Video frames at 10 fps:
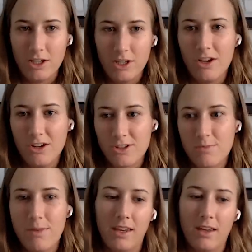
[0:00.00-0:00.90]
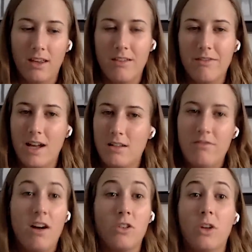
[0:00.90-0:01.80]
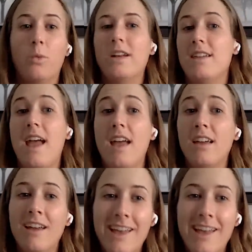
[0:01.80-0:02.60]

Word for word: You're, you're just banking on the fact it felt good one day